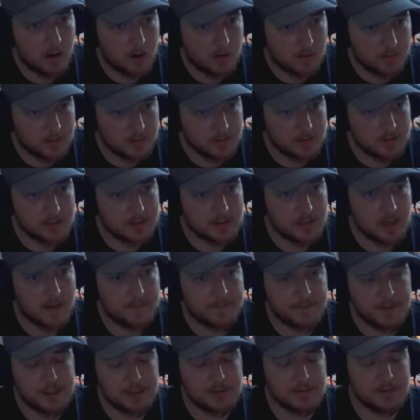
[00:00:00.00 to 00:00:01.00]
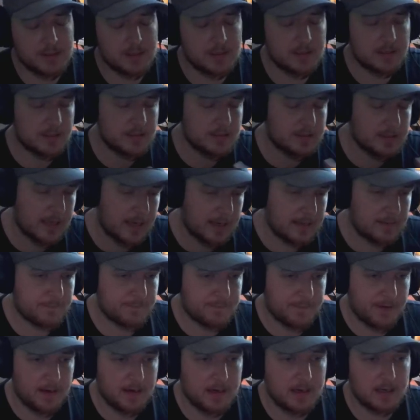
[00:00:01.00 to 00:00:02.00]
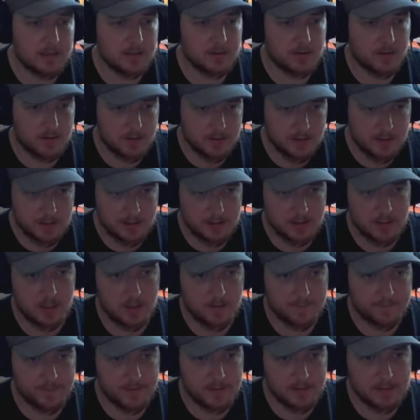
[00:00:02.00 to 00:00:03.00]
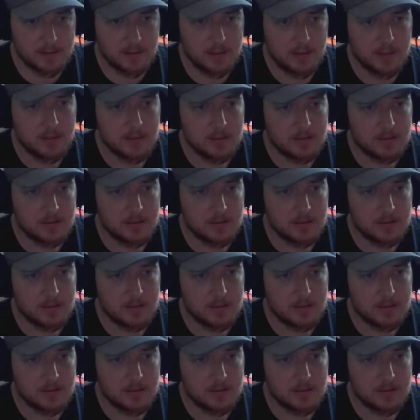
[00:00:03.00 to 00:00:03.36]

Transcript: orient to surface, which is the same thing as orient to surface.